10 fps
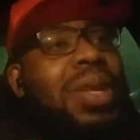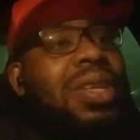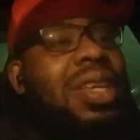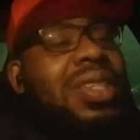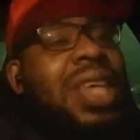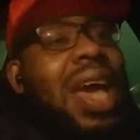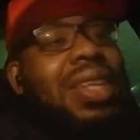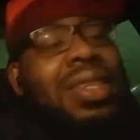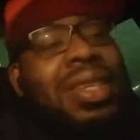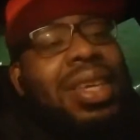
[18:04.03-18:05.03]
It, it's sad
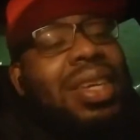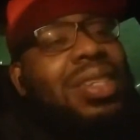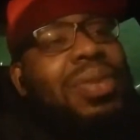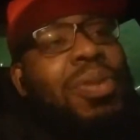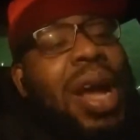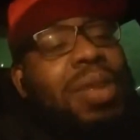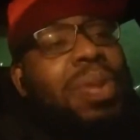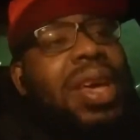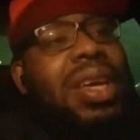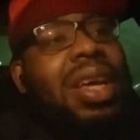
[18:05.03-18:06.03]
to see it because we're about to
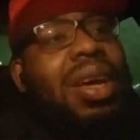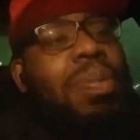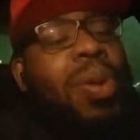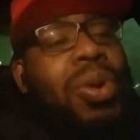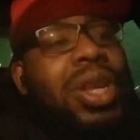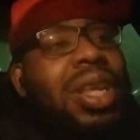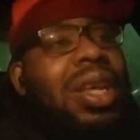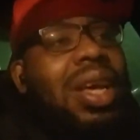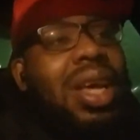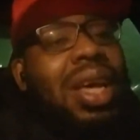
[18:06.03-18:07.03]
play an opponent
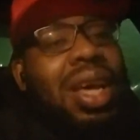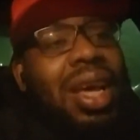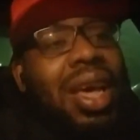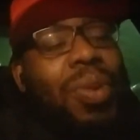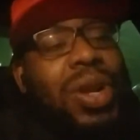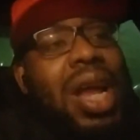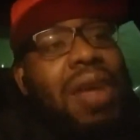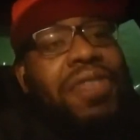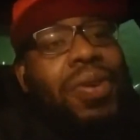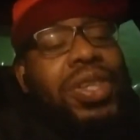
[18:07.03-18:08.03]
and we're not at
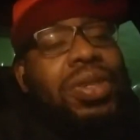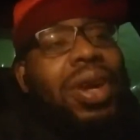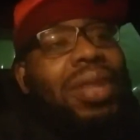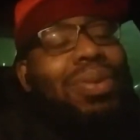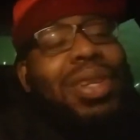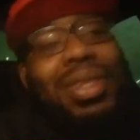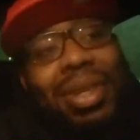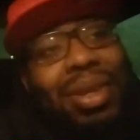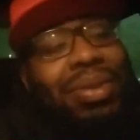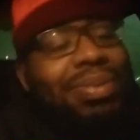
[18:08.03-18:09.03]
full strength, which you
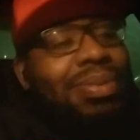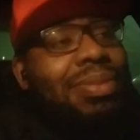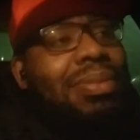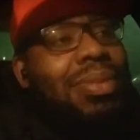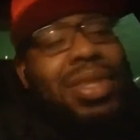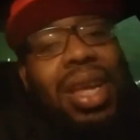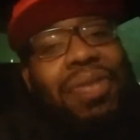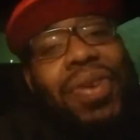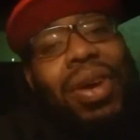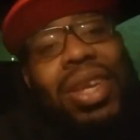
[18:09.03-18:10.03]
know, it's
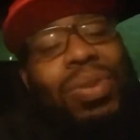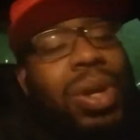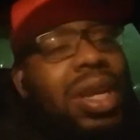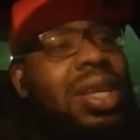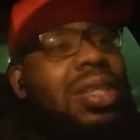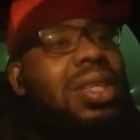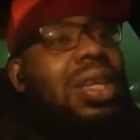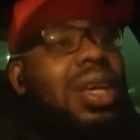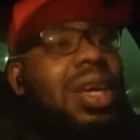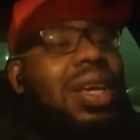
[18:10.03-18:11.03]
NFL. It is what it is.
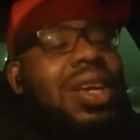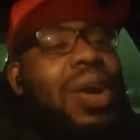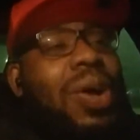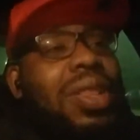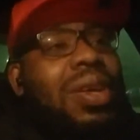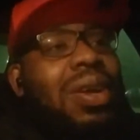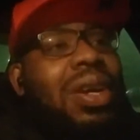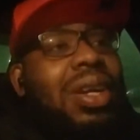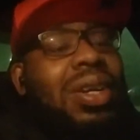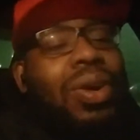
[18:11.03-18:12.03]
You gotta go out
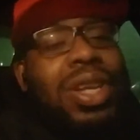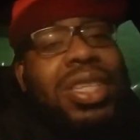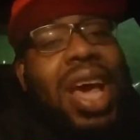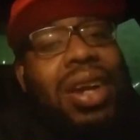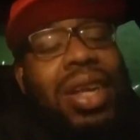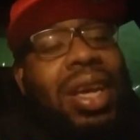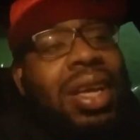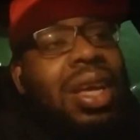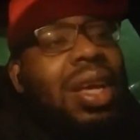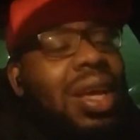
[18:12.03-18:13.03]
there, you know, on a Saturday
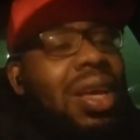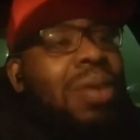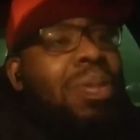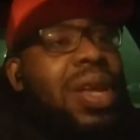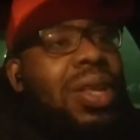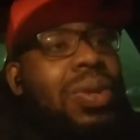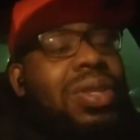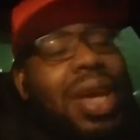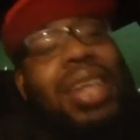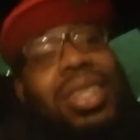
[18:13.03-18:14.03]
play to
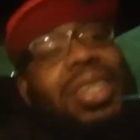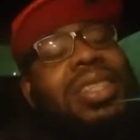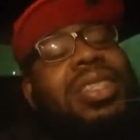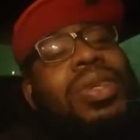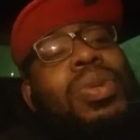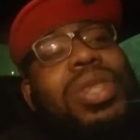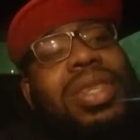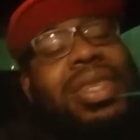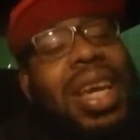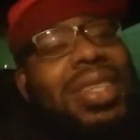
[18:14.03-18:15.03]
Houston. Actually, Houston
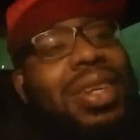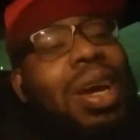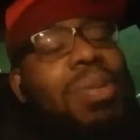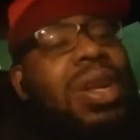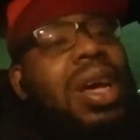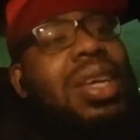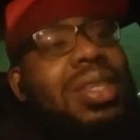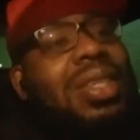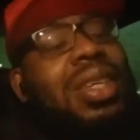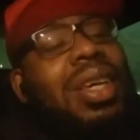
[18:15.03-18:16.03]
Texas are coming to us.